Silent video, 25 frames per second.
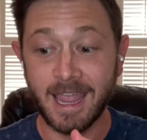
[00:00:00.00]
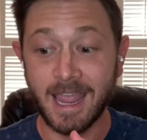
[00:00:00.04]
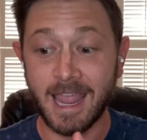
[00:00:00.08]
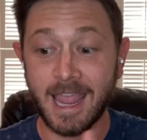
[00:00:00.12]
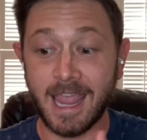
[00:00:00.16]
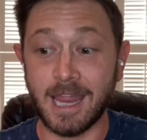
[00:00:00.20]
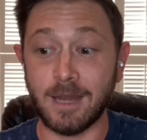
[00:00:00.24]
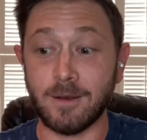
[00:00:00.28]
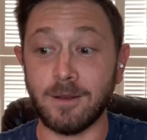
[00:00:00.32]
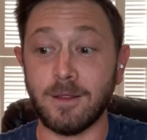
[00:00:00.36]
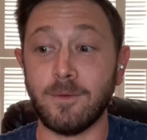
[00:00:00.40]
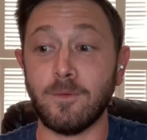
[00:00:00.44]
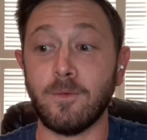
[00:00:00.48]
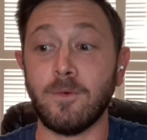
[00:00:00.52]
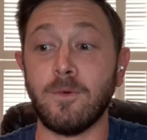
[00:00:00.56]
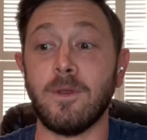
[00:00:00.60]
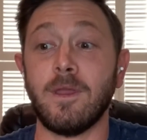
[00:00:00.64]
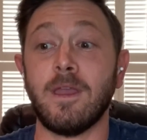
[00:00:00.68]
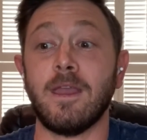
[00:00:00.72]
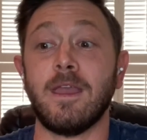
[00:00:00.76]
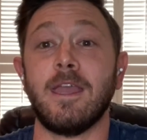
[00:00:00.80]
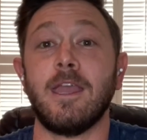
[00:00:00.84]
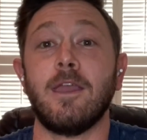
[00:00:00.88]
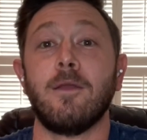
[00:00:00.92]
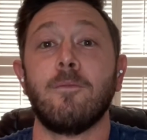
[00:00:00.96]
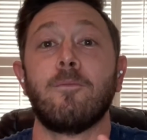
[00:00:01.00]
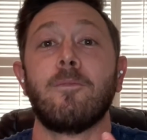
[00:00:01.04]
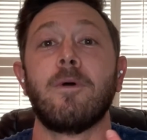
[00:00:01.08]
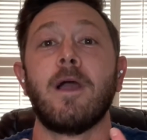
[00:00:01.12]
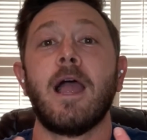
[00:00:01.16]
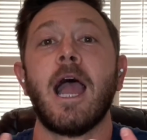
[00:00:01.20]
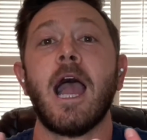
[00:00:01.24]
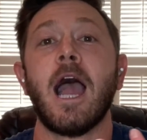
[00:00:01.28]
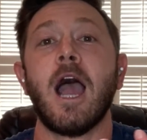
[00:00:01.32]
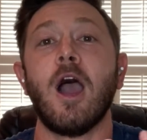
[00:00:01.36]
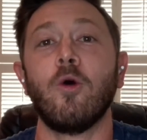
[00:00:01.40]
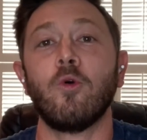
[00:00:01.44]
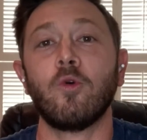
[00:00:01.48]
and
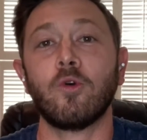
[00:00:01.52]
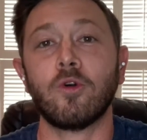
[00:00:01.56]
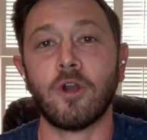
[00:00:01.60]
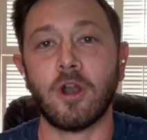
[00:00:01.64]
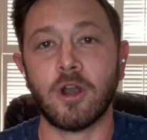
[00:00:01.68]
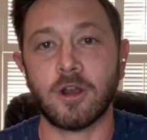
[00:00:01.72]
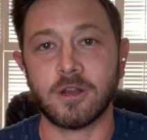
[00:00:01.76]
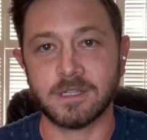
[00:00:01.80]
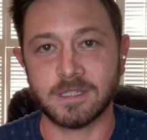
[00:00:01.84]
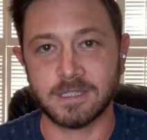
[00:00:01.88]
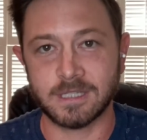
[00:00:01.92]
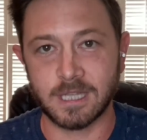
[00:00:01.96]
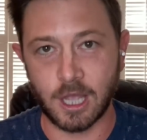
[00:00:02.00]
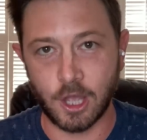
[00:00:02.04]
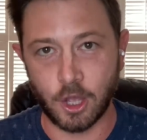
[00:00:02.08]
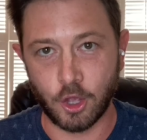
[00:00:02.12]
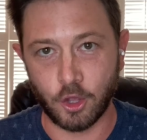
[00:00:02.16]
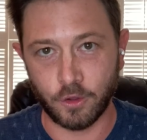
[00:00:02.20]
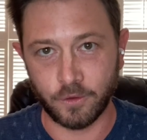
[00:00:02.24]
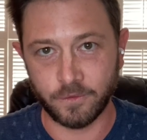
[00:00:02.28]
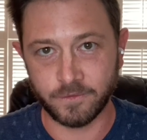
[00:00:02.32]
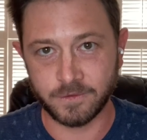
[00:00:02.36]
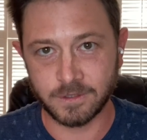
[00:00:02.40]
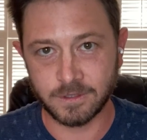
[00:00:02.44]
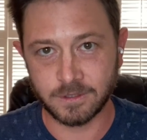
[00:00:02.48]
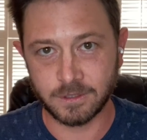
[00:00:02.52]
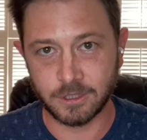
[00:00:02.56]
empower ourselves